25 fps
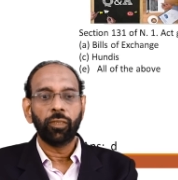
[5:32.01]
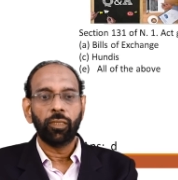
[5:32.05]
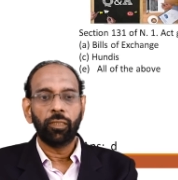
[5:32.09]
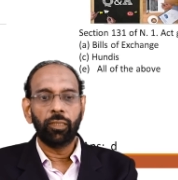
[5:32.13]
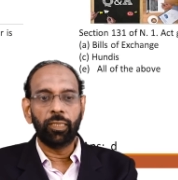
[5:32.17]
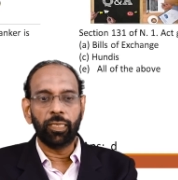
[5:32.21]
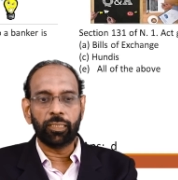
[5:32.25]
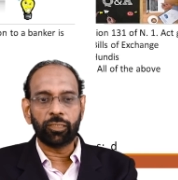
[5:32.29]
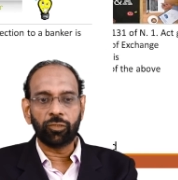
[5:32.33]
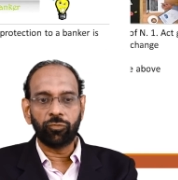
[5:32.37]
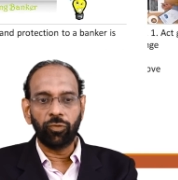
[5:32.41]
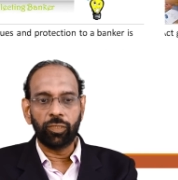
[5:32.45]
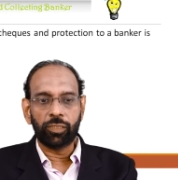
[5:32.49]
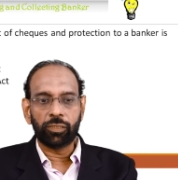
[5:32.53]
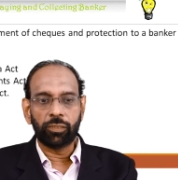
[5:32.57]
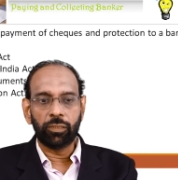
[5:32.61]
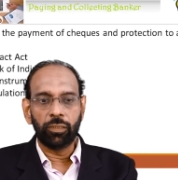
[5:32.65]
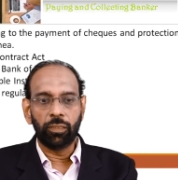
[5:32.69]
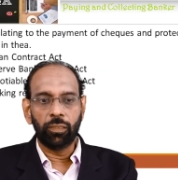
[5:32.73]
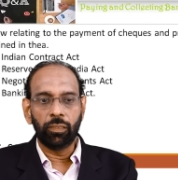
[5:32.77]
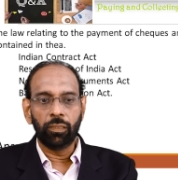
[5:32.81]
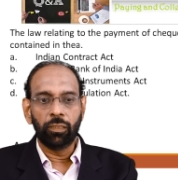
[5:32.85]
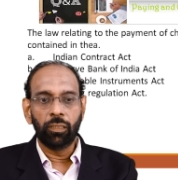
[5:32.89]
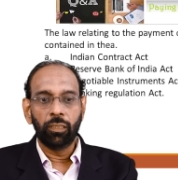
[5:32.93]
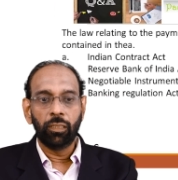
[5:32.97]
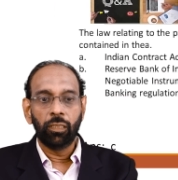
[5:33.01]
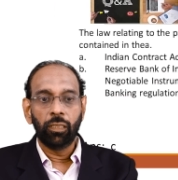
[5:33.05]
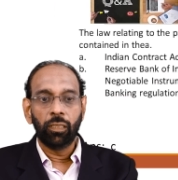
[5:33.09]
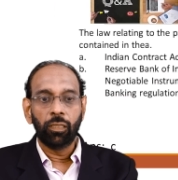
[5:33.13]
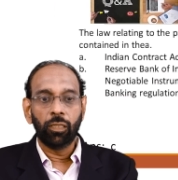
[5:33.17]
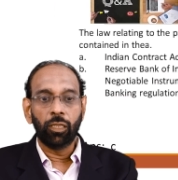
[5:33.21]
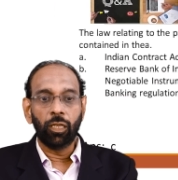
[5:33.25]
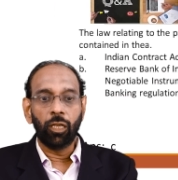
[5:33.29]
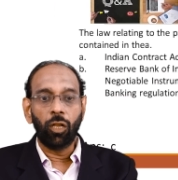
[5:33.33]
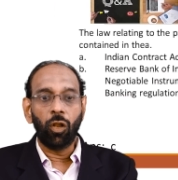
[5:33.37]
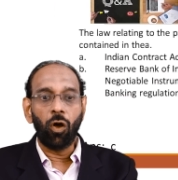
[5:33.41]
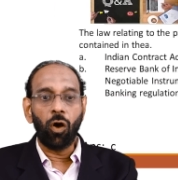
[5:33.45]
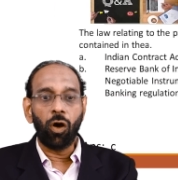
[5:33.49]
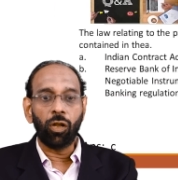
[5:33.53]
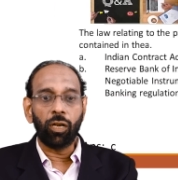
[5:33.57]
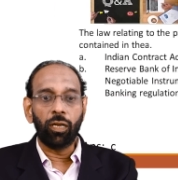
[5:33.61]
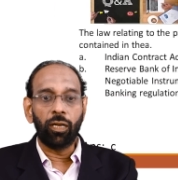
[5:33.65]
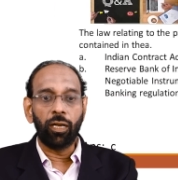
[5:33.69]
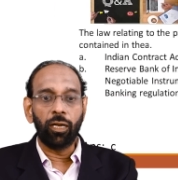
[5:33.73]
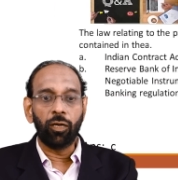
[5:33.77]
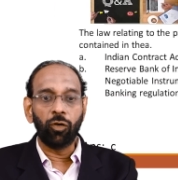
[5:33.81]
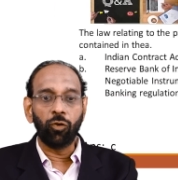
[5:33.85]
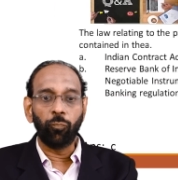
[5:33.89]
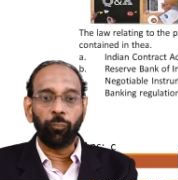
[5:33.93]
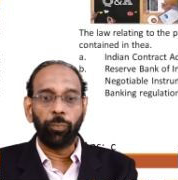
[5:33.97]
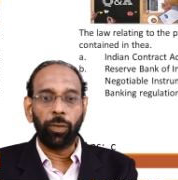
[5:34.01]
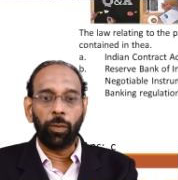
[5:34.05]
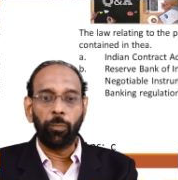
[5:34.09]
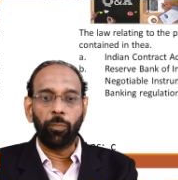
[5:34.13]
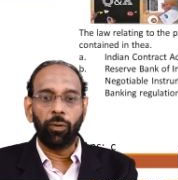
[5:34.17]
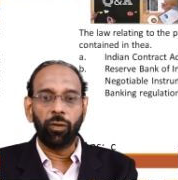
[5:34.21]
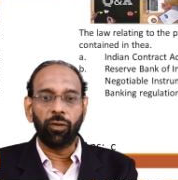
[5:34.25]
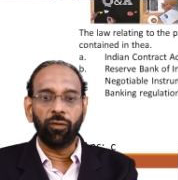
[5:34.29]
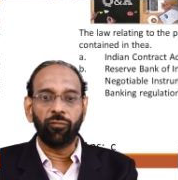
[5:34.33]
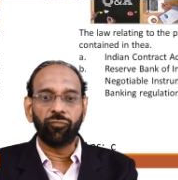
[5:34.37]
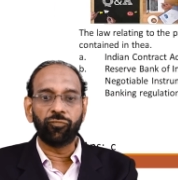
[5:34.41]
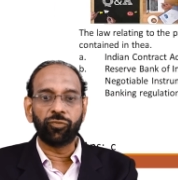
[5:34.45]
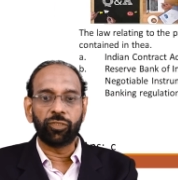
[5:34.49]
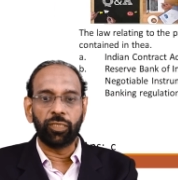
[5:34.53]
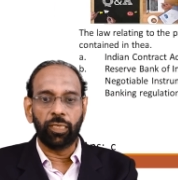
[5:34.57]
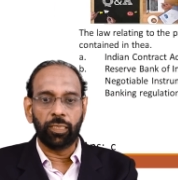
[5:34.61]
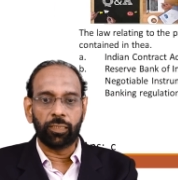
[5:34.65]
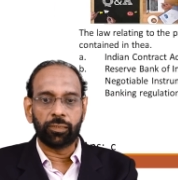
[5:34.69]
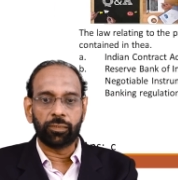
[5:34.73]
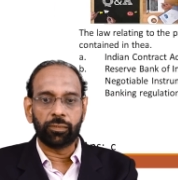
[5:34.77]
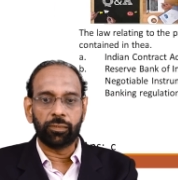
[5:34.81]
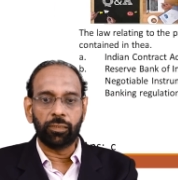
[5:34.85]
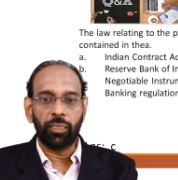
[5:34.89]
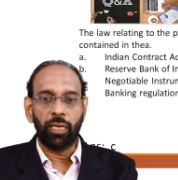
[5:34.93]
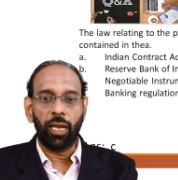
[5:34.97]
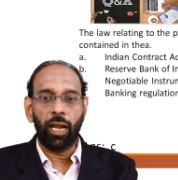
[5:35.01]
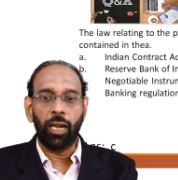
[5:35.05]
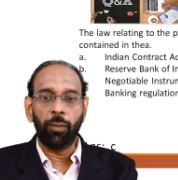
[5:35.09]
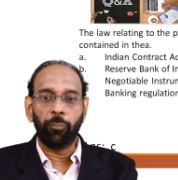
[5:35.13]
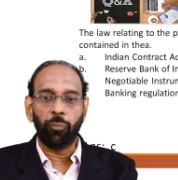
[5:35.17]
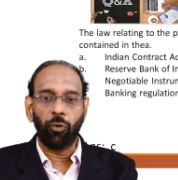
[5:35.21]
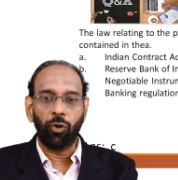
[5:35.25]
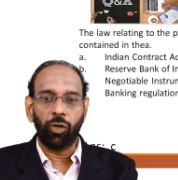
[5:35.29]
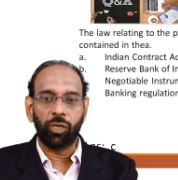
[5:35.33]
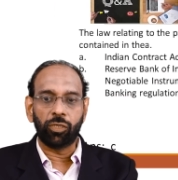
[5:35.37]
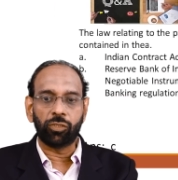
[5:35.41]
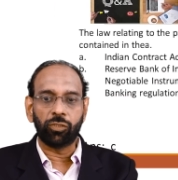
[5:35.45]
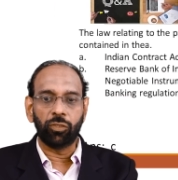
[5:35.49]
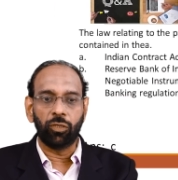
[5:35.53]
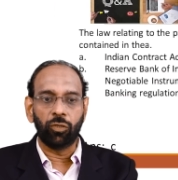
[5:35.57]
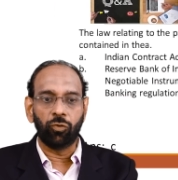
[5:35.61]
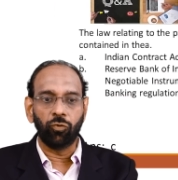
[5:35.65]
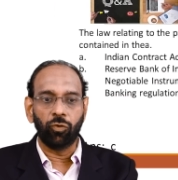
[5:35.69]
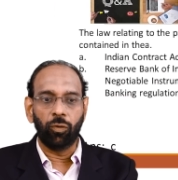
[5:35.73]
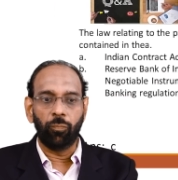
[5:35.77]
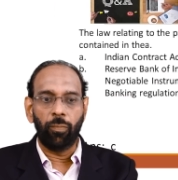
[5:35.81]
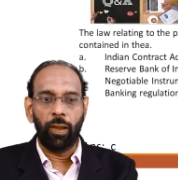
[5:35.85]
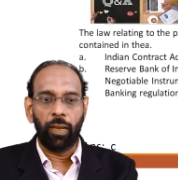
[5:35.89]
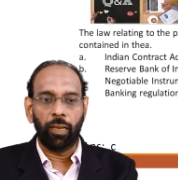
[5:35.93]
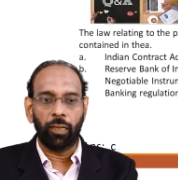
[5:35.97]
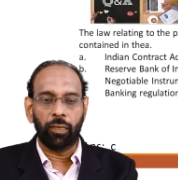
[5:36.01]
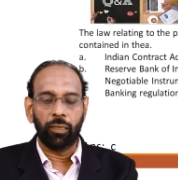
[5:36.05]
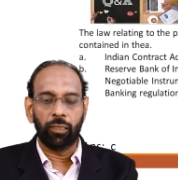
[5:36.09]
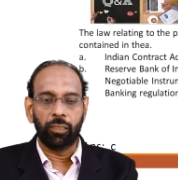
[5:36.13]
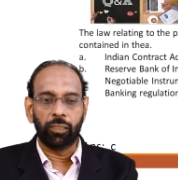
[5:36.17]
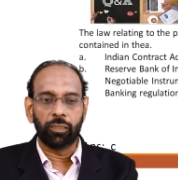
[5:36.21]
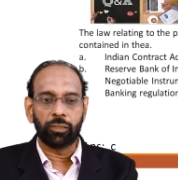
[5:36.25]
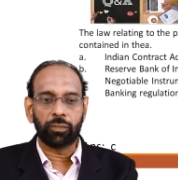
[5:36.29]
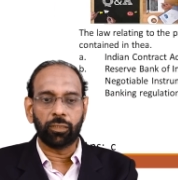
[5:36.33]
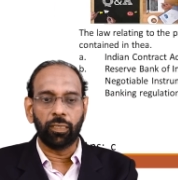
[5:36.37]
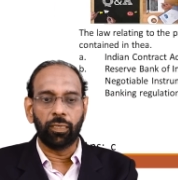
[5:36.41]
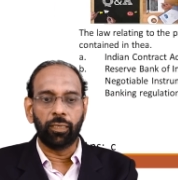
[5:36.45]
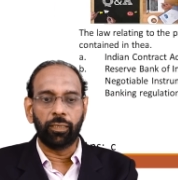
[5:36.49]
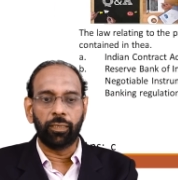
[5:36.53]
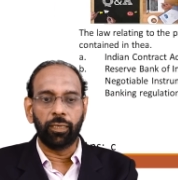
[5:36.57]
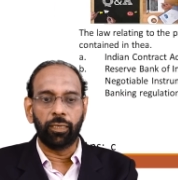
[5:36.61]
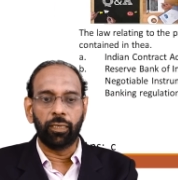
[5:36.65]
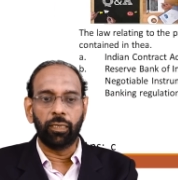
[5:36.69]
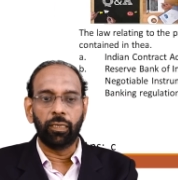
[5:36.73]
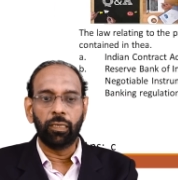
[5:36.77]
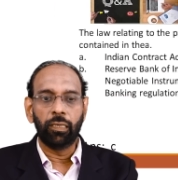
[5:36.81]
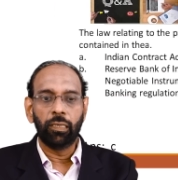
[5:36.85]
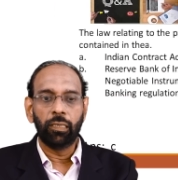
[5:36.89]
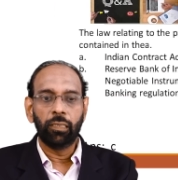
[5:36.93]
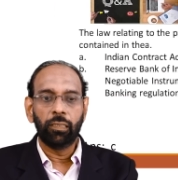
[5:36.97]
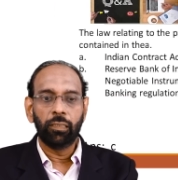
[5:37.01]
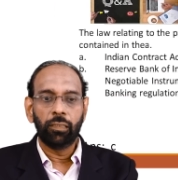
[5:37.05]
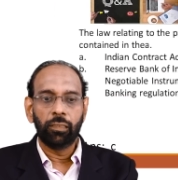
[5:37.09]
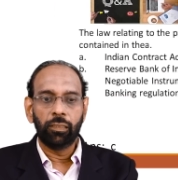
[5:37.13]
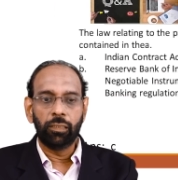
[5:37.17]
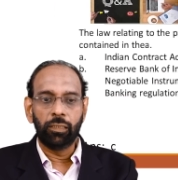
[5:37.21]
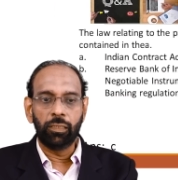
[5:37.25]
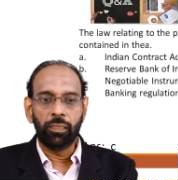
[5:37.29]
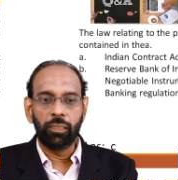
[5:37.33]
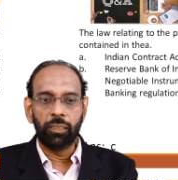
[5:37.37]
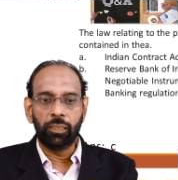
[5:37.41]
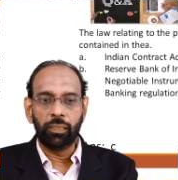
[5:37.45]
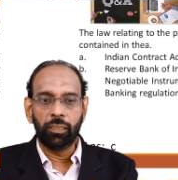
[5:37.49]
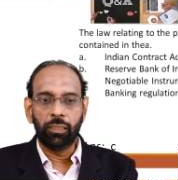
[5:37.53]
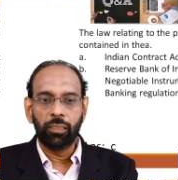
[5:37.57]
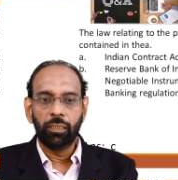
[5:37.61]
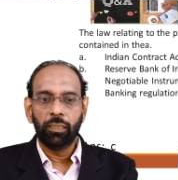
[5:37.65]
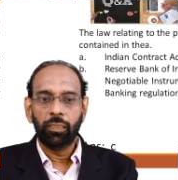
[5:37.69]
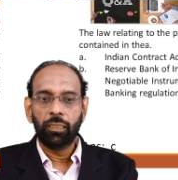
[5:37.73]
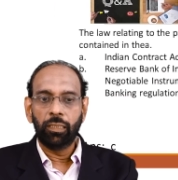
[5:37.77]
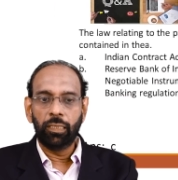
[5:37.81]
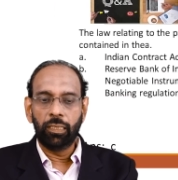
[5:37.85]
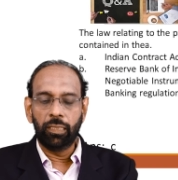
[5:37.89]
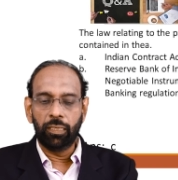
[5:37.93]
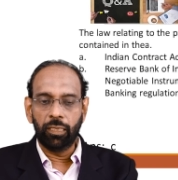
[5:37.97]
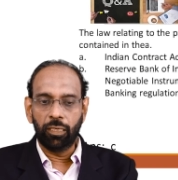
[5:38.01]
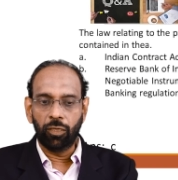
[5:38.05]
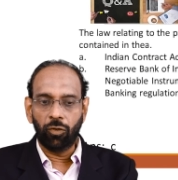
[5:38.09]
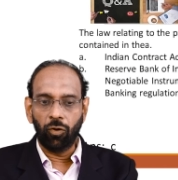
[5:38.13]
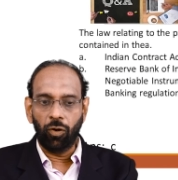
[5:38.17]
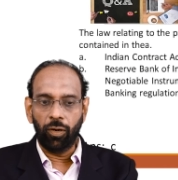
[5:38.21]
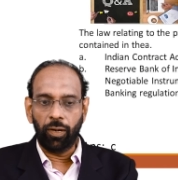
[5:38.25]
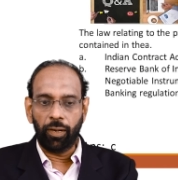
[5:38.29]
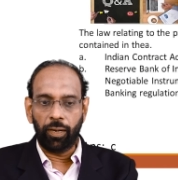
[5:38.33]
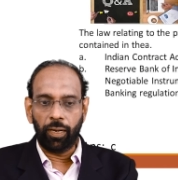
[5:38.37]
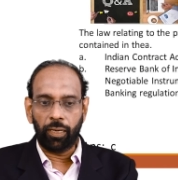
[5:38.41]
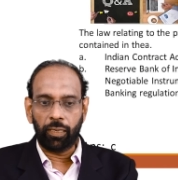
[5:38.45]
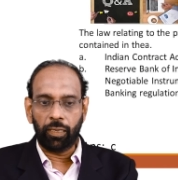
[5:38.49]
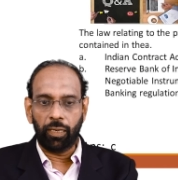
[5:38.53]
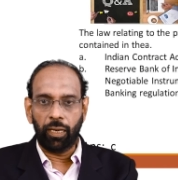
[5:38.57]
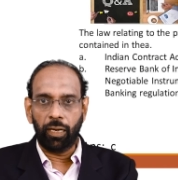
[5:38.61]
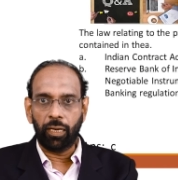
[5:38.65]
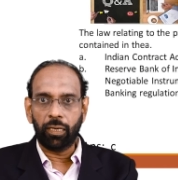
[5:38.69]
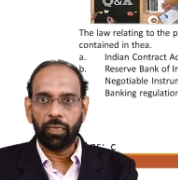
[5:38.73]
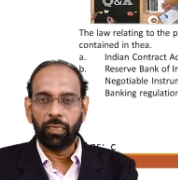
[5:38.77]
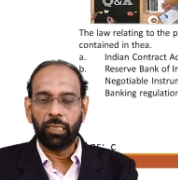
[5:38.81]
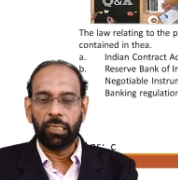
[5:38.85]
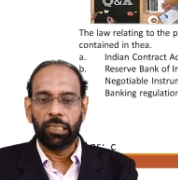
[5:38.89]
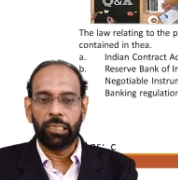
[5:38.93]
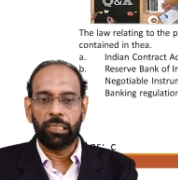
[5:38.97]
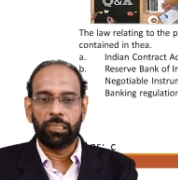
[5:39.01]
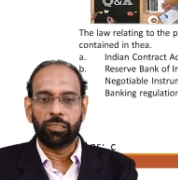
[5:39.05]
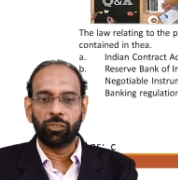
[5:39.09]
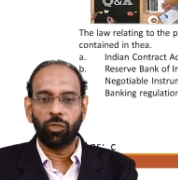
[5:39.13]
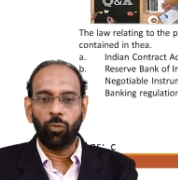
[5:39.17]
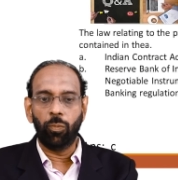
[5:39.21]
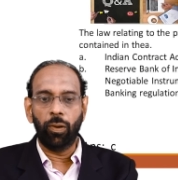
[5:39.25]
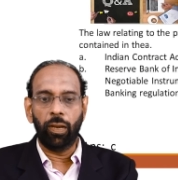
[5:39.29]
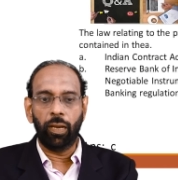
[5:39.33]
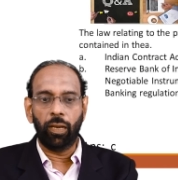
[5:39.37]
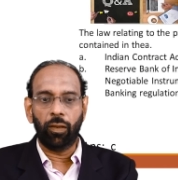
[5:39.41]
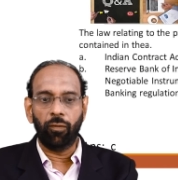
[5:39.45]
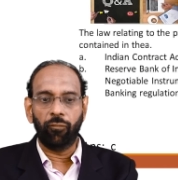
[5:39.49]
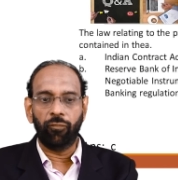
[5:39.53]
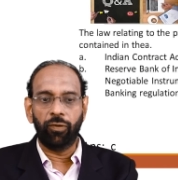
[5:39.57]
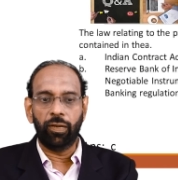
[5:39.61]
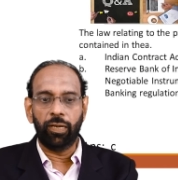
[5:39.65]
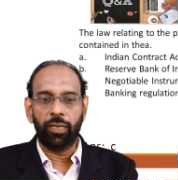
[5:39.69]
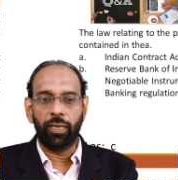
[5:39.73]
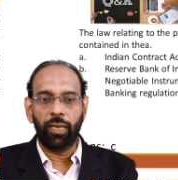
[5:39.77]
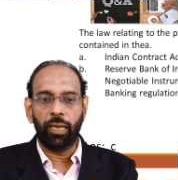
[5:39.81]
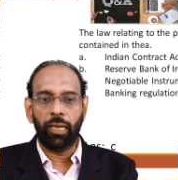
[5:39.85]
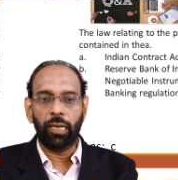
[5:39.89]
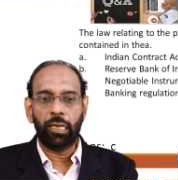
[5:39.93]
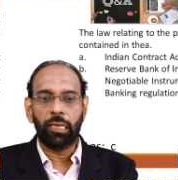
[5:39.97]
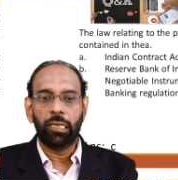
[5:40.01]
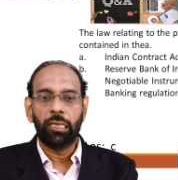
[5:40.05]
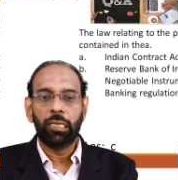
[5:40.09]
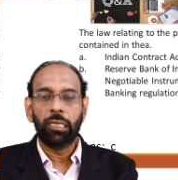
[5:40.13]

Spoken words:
Next question. The law relating to payment of checks and protection to a banker is contained in the Indian Contract Act, Reserve Bank of India Act,